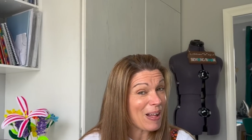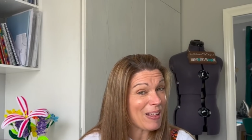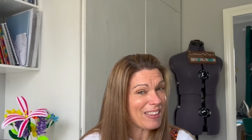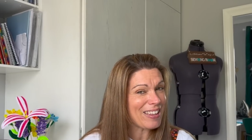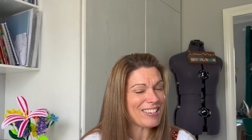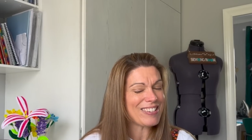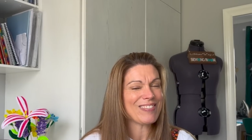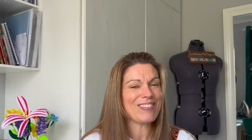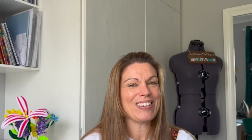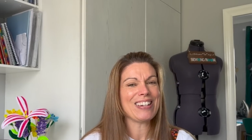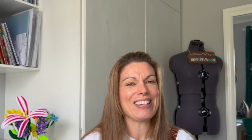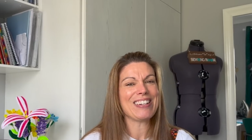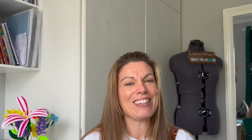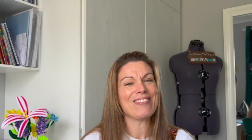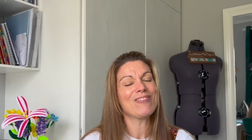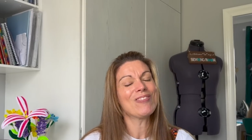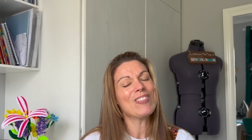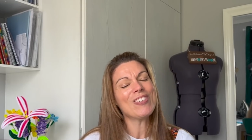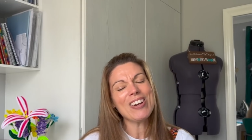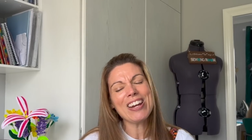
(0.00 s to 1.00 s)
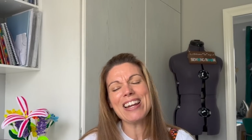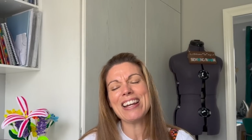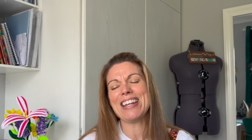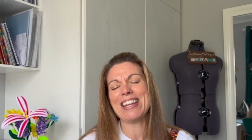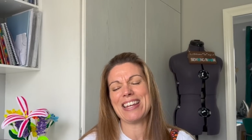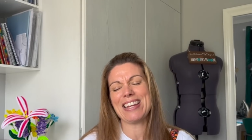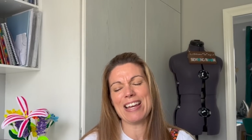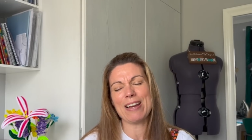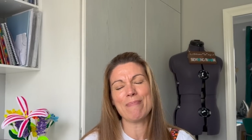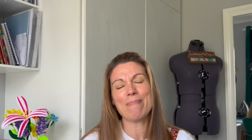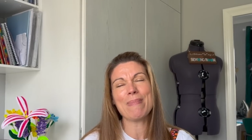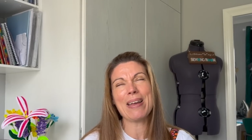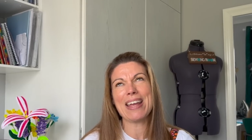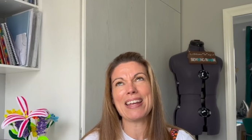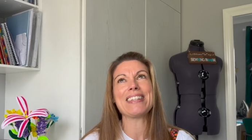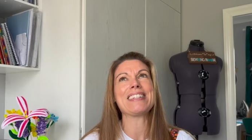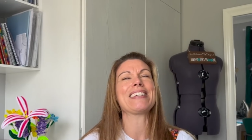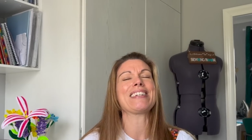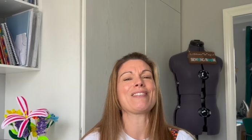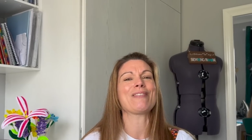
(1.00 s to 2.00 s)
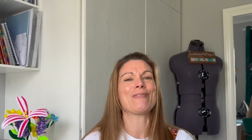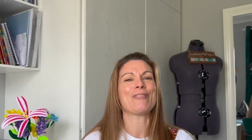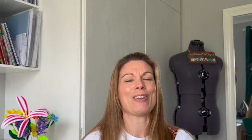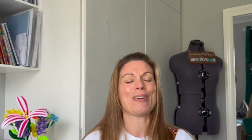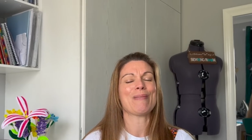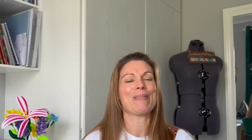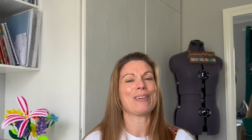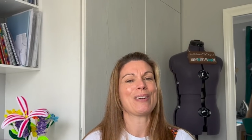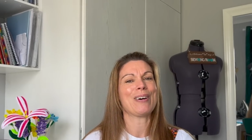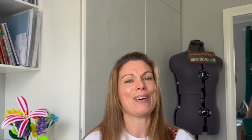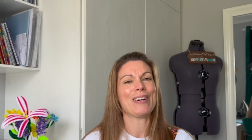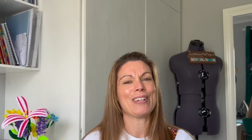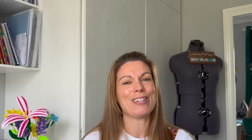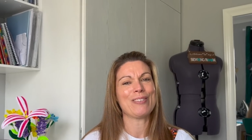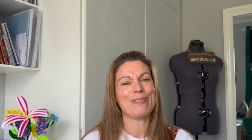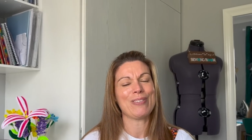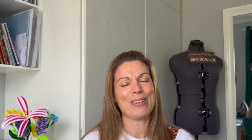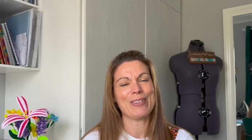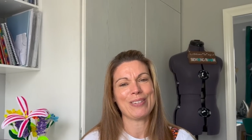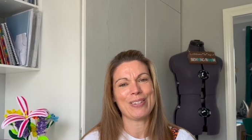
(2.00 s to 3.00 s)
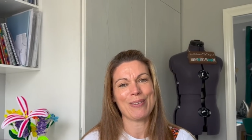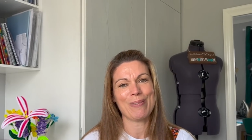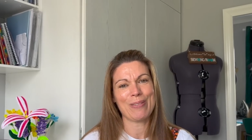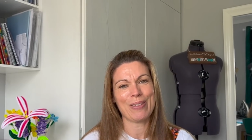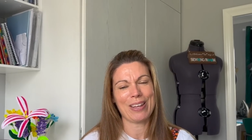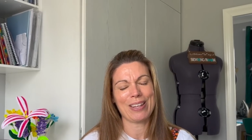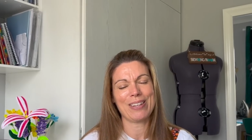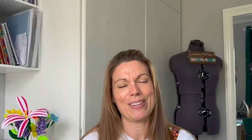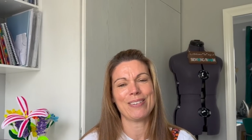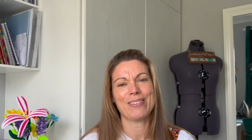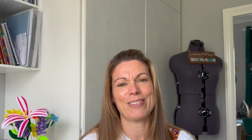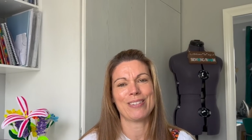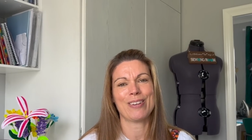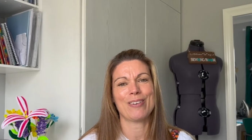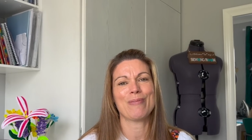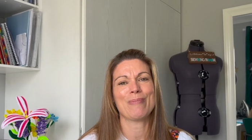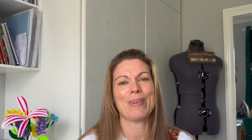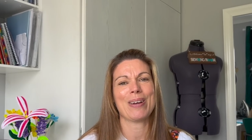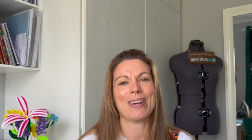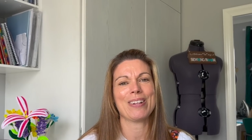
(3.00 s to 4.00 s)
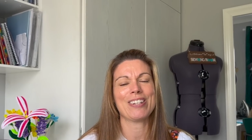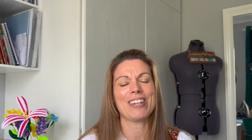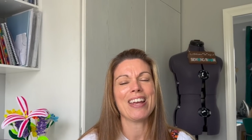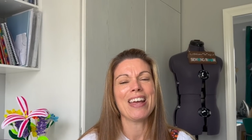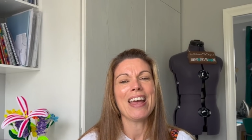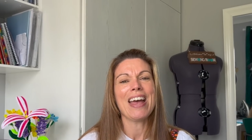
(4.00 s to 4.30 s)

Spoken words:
That's really amazing of you and kind of you. So thank you so much.